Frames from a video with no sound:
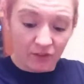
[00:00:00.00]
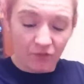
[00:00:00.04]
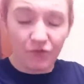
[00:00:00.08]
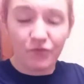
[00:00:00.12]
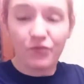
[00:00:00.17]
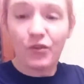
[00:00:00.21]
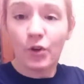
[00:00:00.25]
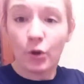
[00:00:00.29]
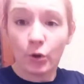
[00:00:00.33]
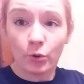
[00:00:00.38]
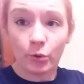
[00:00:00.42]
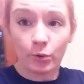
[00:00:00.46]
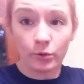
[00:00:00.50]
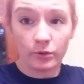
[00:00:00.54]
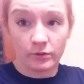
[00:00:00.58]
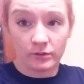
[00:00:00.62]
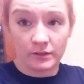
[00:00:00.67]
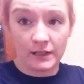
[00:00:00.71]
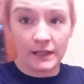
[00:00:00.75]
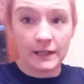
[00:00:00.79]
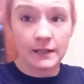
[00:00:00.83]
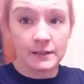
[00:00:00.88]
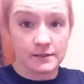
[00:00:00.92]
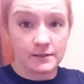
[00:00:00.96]
food
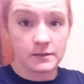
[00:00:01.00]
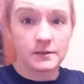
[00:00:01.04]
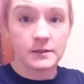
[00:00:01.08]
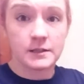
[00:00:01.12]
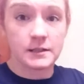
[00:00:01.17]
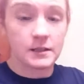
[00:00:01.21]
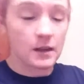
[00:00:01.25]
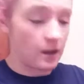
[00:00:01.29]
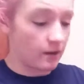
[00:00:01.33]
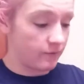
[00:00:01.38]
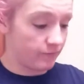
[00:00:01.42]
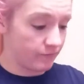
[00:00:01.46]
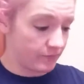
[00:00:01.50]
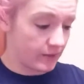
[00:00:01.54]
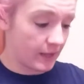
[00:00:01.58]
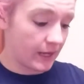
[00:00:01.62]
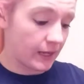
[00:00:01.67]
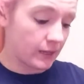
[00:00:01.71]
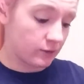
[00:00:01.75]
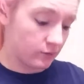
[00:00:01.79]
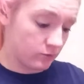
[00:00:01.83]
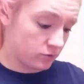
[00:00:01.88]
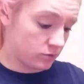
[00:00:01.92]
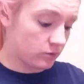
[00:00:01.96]
and stuff.
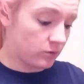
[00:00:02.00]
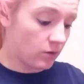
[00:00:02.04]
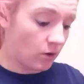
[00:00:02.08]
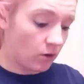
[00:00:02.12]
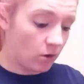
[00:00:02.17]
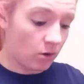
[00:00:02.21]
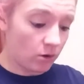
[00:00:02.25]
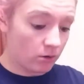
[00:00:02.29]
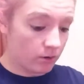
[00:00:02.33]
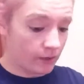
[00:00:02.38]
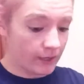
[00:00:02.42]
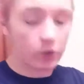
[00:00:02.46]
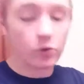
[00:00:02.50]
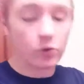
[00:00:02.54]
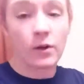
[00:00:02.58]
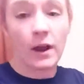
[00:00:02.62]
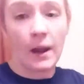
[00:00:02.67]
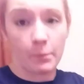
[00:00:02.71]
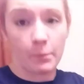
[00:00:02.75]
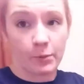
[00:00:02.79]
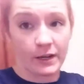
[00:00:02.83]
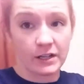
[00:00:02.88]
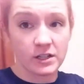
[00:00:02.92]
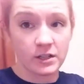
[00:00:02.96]
Like holy crap,
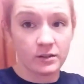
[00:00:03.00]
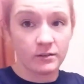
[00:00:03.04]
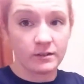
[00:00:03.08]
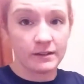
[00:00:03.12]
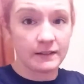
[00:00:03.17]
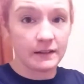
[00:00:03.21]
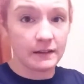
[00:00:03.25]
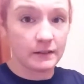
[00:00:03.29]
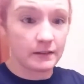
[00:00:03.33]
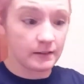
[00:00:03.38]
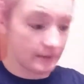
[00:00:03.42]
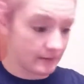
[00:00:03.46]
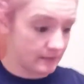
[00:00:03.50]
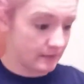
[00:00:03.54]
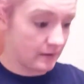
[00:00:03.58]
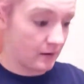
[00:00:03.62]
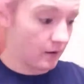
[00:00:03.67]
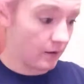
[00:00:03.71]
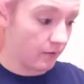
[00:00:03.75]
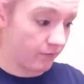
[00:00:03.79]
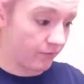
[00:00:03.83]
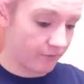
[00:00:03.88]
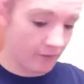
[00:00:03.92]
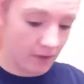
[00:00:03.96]
wait till you see this
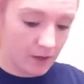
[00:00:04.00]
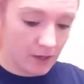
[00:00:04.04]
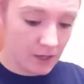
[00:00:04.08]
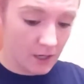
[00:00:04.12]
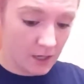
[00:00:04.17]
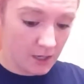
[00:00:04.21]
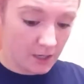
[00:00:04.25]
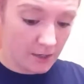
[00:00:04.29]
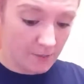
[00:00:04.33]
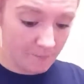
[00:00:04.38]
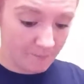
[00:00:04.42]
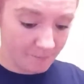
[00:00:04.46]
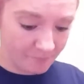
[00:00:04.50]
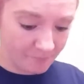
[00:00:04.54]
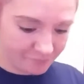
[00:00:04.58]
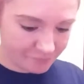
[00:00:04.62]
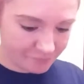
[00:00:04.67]
stuff. Um